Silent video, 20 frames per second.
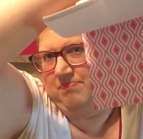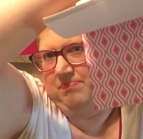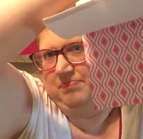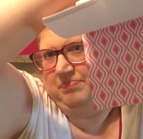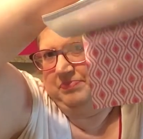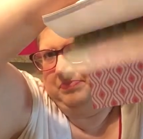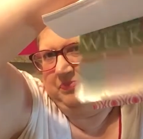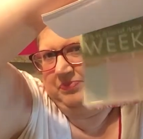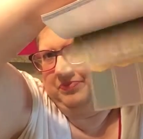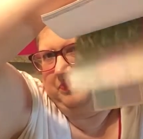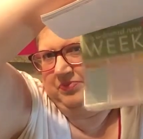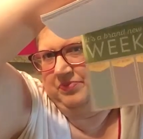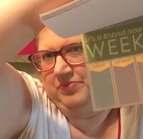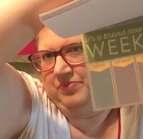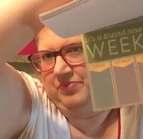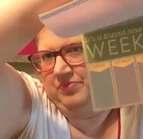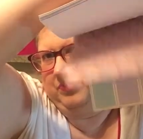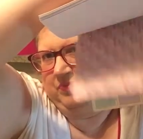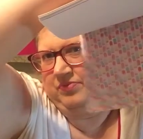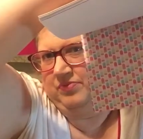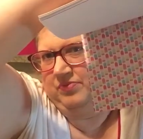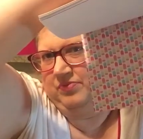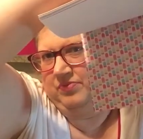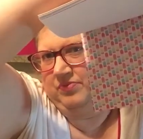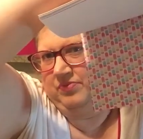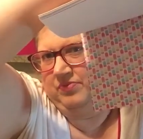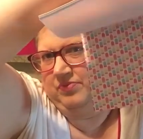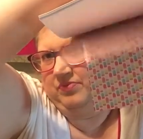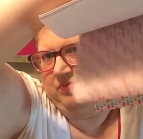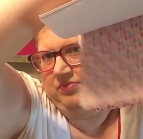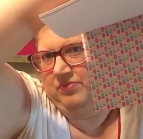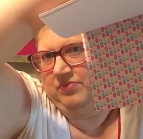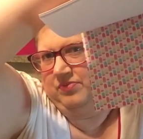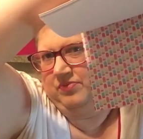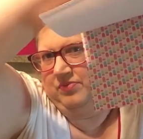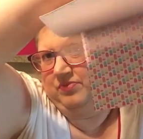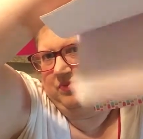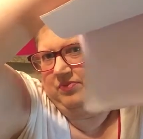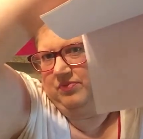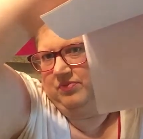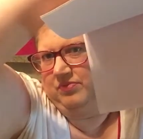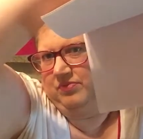Nobody speaks.